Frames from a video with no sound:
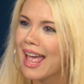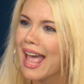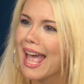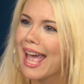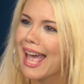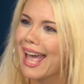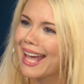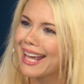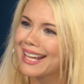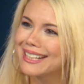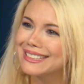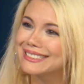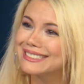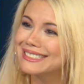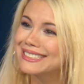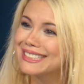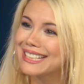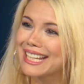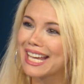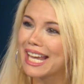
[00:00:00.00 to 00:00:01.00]

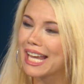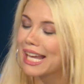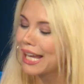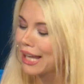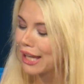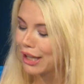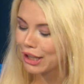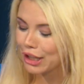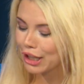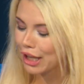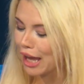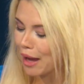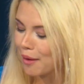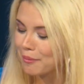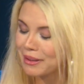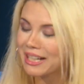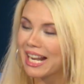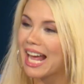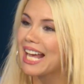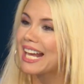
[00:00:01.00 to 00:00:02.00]
And I
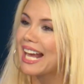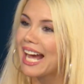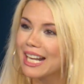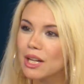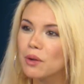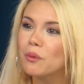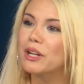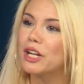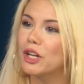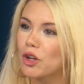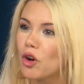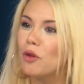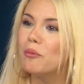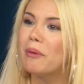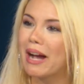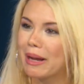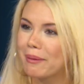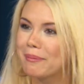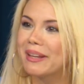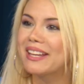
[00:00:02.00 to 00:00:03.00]
mean, I kind of want to go
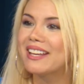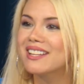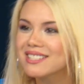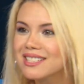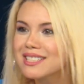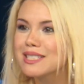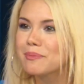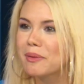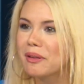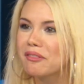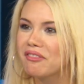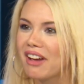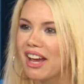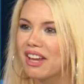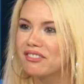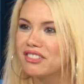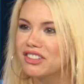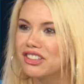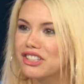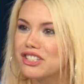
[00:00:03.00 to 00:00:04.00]
back because it's been
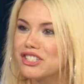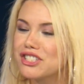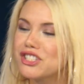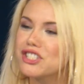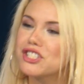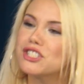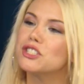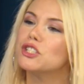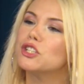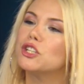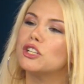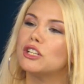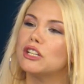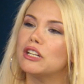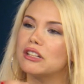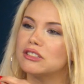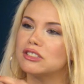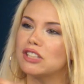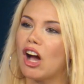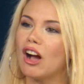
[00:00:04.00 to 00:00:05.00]
5 years, just to
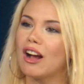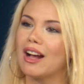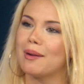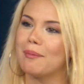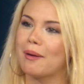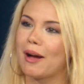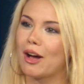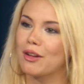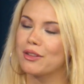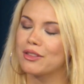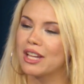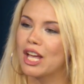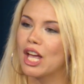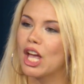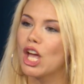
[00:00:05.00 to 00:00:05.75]
talk about